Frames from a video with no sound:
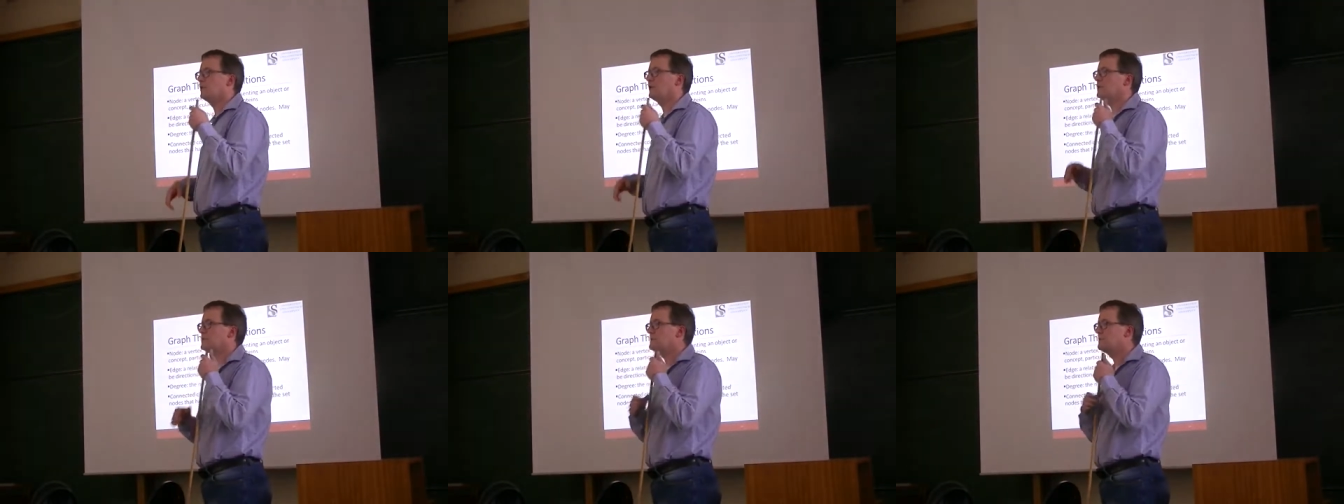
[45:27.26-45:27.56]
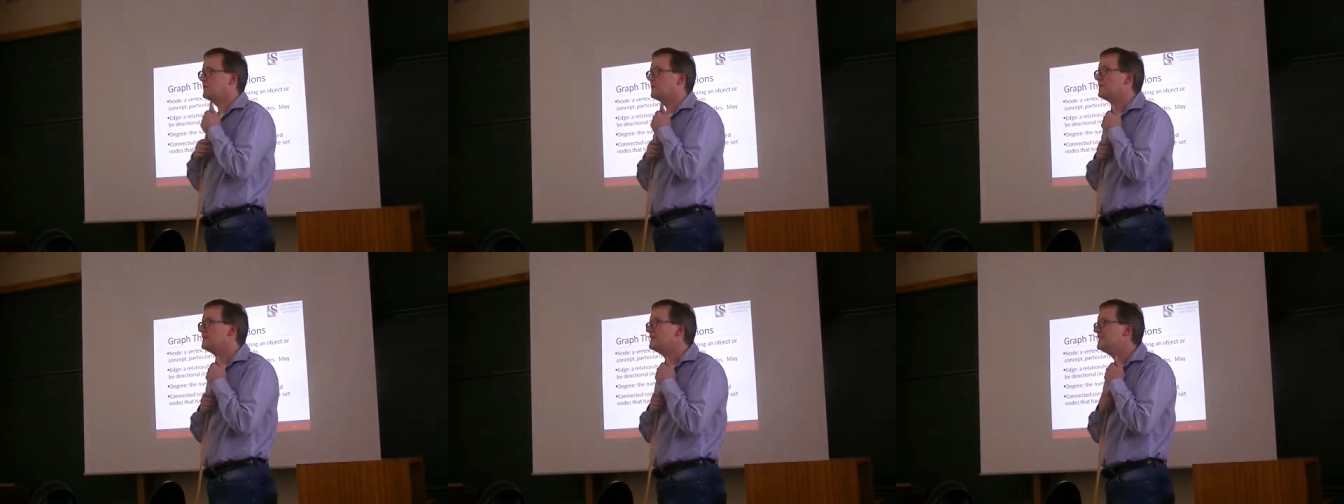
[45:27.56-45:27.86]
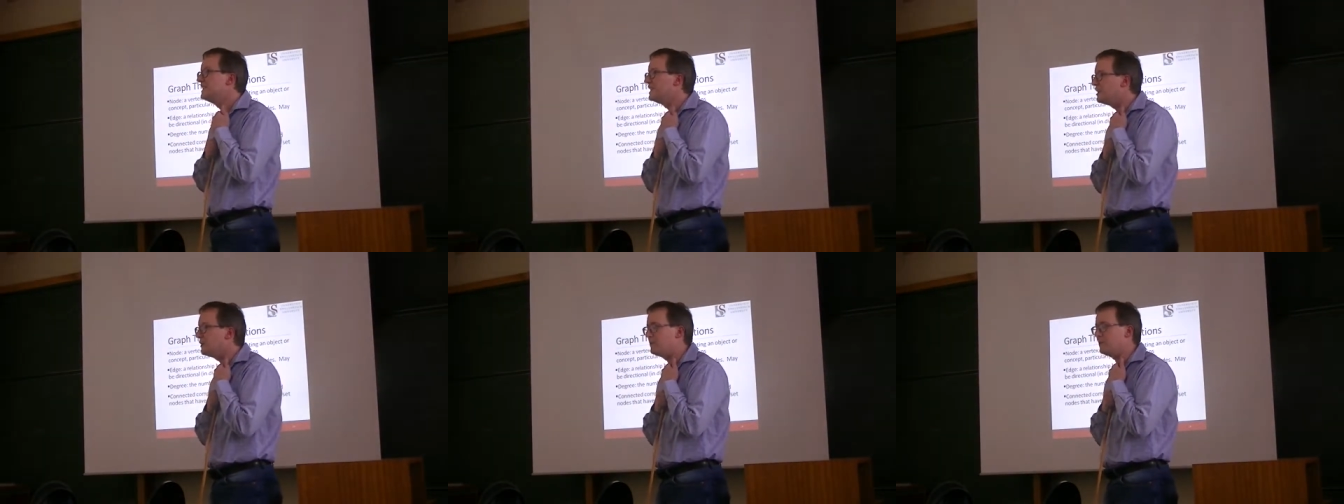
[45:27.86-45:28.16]
going to spend a
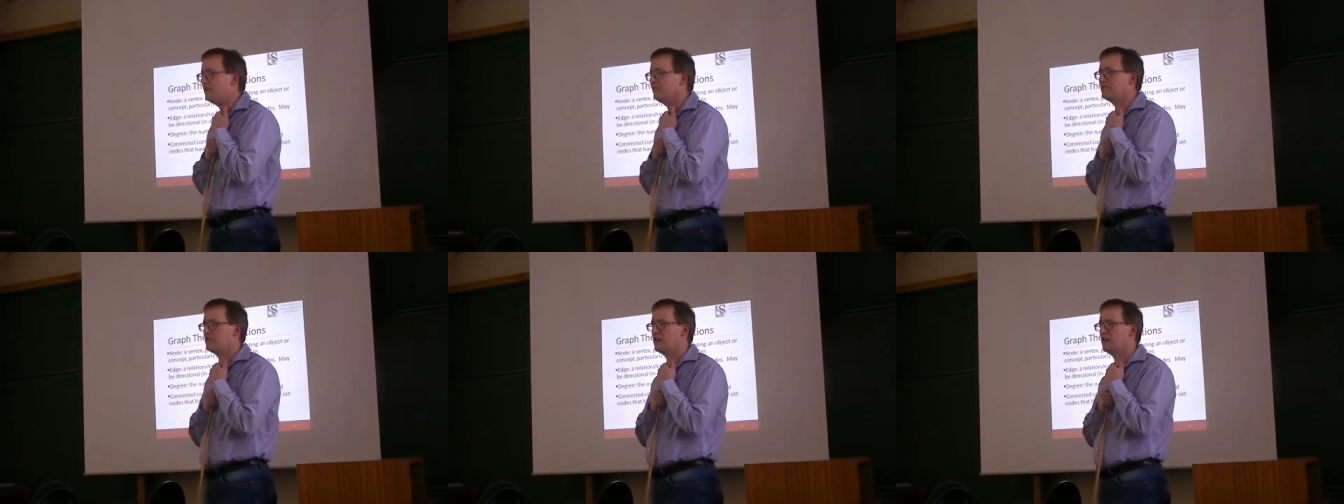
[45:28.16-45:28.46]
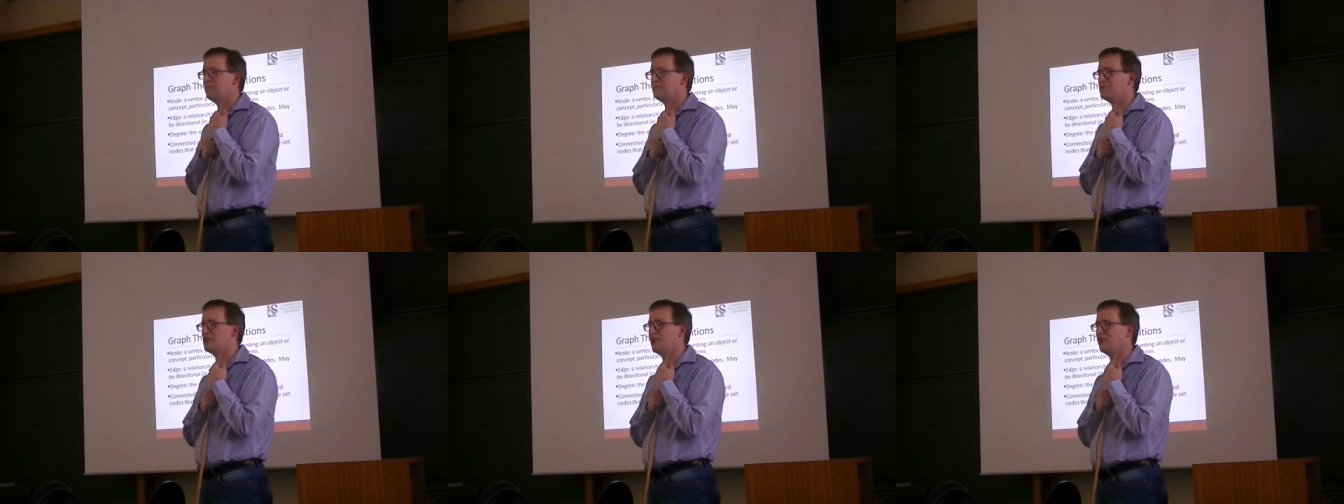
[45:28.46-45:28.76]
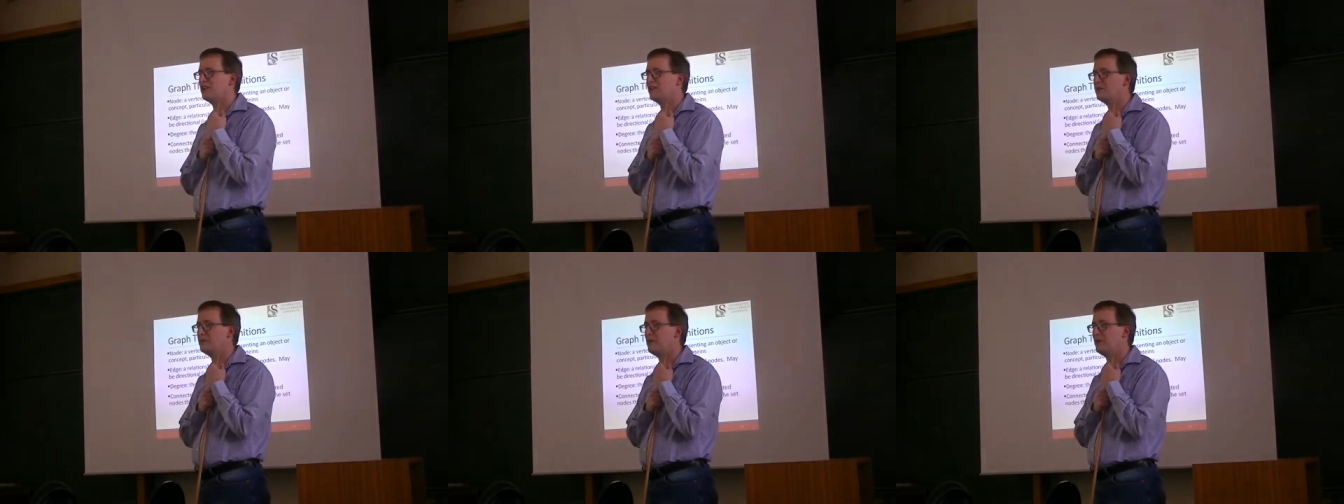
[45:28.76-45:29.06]
little bit of time
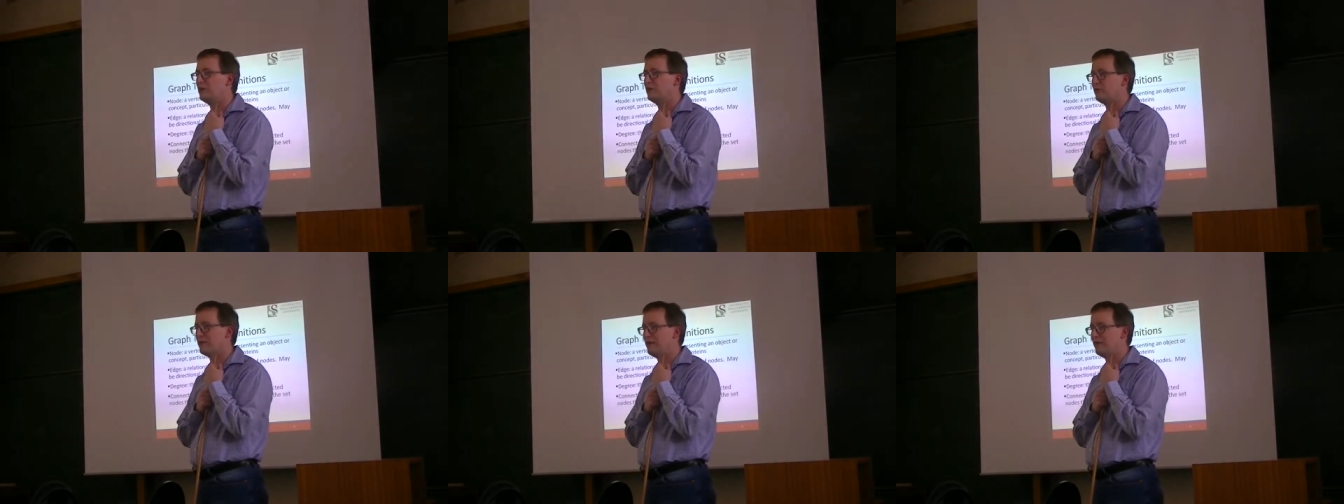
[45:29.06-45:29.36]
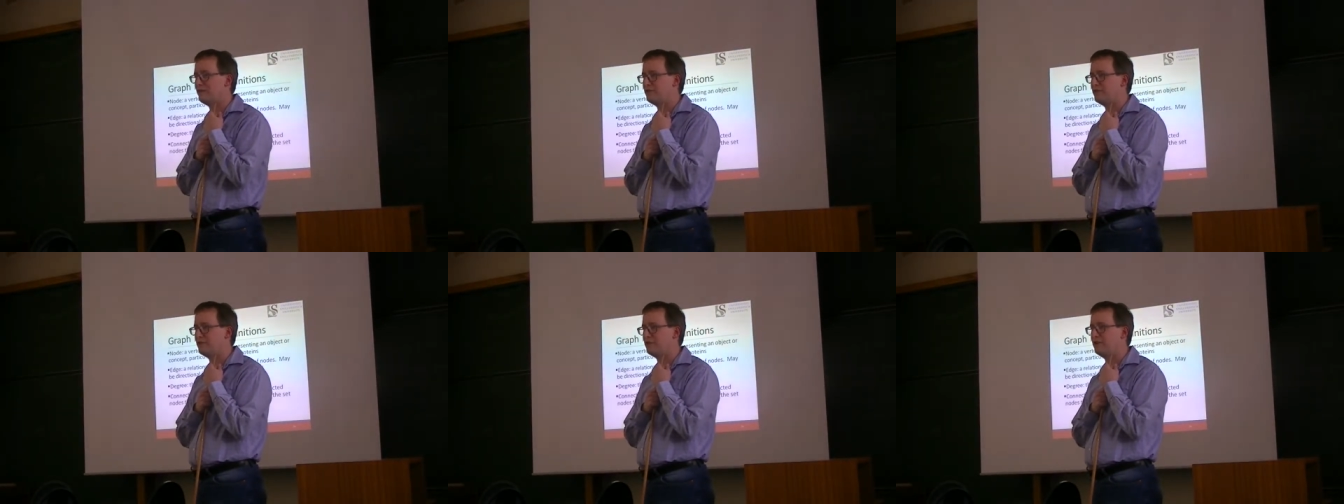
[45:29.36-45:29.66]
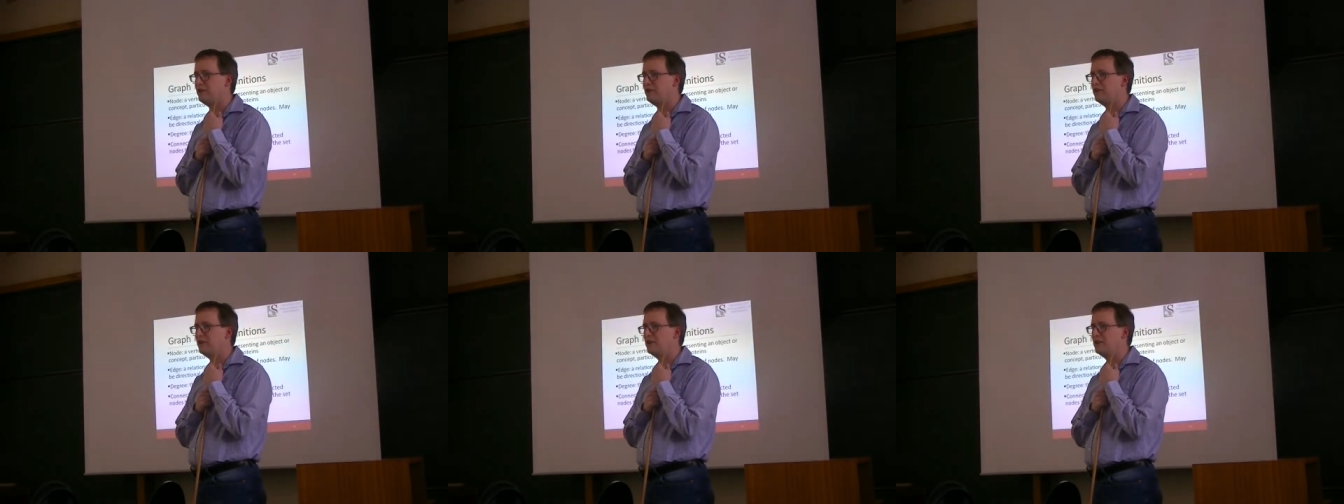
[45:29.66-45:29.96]
talking about graph
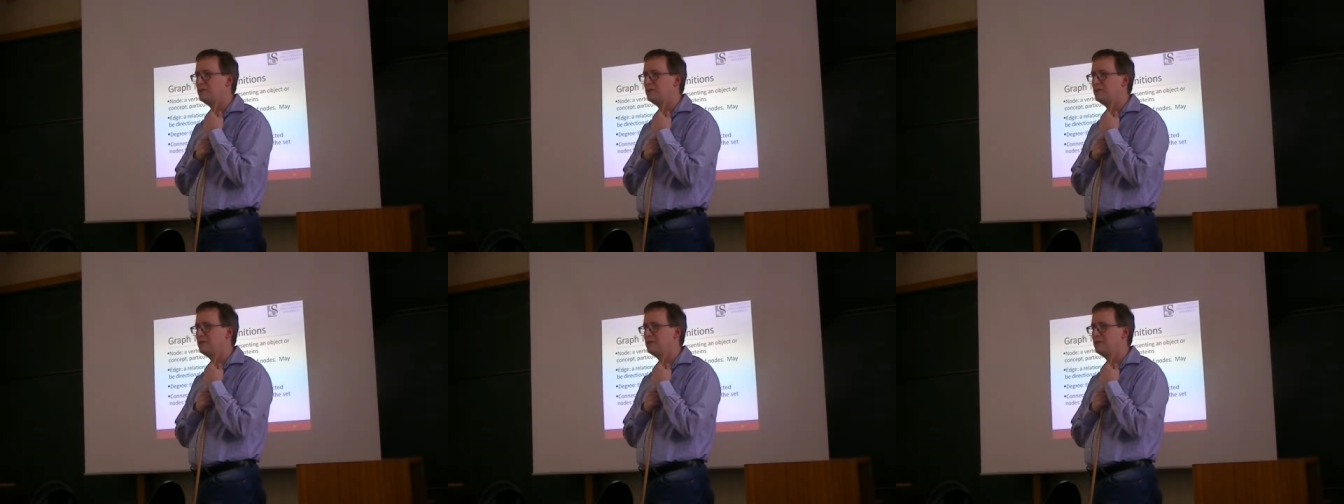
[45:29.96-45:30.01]
theory,